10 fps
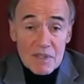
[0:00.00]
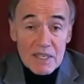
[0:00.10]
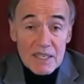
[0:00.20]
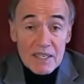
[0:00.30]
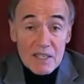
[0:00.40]

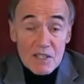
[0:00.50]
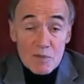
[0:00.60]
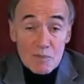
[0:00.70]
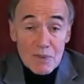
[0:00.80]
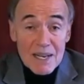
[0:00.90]
that can
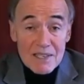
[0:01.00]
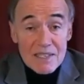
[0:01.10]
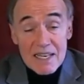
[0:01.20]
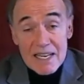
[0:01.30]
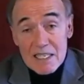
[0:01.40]
suppress
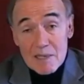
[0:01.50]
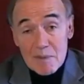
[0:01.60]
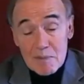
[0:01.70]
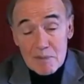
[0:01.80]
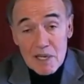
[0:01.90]
A T
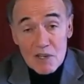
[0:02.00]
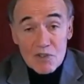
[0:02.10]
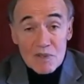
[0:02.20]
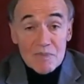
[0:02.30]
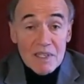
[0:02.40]
P
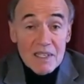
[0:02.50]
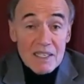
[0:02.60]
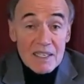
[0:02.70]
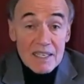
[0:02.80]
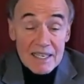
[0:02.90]
production
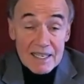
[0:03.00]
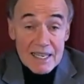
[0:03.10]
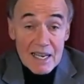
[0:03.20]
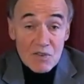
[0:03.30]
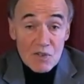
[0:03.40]
uh, in a
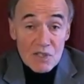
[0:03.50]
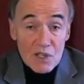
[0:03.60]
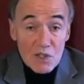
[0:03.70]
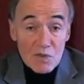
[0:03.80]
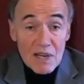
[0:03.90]
cancer
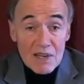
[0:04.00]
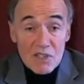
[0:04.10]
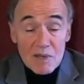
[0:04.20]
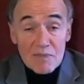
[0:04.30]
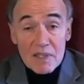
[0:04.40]
cell, you've got
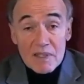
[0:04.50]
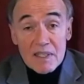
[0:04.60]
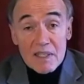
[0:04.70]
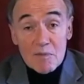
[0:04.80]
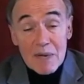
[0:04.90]
something
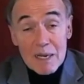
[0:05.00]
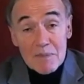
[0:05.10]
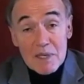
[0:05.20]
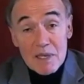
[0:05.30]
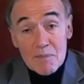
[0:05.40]
that might
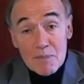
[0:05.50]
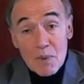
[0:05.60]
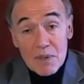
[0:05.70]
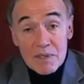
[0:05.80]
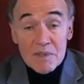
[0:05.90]
be
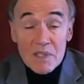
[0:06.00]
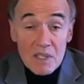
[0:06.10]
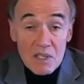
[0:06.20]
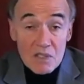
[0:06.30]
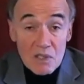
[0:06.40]
important
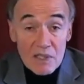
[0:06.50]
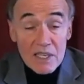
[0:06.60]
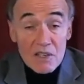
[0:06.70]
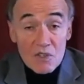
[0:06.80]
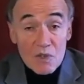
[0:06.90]
to look
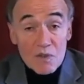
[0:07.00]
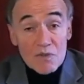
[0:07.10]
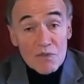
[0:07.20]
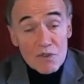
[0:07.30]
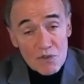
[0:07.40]
into
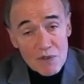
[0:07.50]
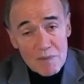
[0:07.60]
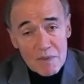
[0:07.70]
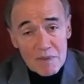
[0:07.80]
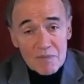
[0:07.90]
for
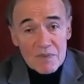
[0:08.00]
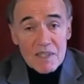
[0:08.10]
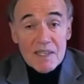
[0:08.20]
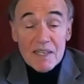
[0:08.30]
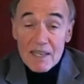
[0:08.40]
treatment.
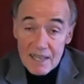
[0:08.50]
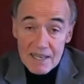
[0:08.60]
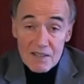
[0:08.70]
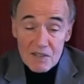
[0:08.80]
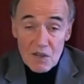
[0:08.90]

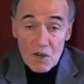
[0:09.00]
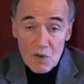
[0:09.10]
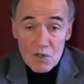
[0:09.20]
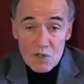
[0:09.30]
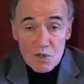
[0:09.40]
And of
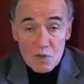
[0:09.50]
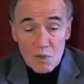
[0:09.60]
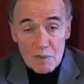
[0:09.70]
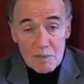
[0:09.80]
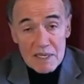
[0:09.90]
course there's
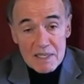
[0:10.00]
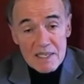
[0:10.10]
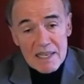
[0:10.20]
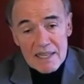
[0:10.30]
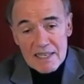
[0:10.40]
work being
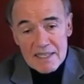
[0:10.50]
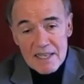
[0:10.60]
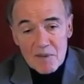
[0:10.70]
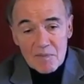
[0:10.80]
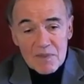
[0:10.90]
done on that
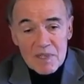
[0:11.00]
now.